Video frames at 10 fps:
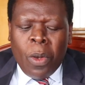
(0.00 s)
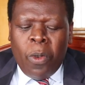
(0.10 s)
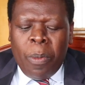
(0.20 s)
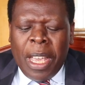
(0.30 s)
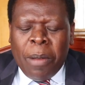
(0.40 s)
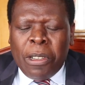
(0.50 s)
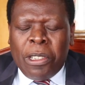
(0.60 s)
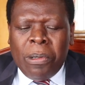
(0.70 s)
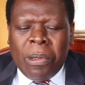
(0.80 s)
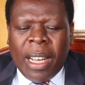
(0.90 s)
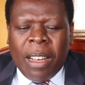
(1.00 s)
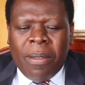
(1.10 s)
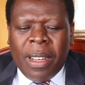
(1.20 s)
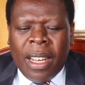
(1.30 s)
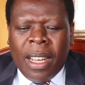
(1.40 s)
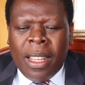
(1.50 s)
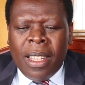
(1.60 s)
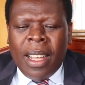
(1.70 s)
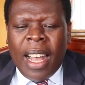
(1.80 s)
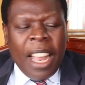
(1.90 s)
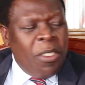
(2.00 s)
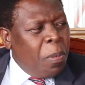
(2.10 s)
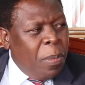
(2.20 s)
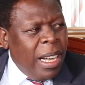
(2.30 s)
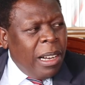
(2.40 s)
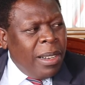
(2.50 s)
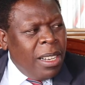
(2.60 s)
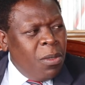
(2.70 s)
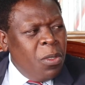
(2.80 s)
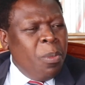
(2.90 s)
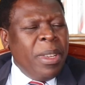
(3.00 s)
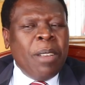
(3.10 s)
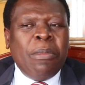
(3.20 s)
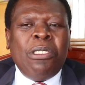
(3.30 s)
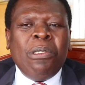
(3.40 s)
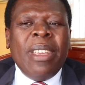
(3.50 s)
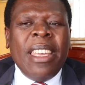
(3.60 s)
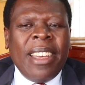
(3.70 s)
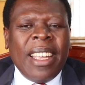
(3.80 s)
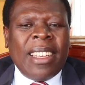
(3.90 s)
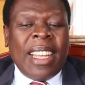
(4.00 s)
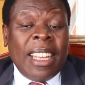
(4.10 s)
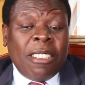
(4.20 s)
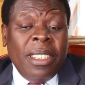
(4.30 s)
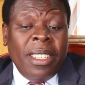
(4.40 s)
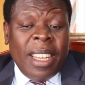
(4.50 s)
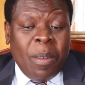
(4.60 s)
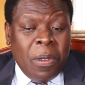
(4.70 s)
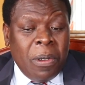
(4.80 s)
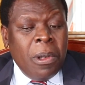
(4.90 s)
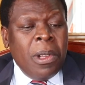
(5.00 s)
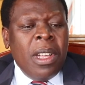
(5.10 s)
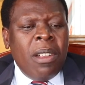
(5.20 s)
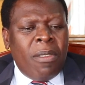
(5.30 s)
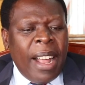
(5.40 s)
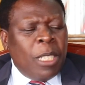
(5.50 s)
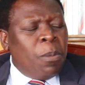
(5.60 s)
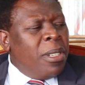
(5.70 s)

We'll be able to have uh, hydropower. We'll be able to irrigate and actually double rice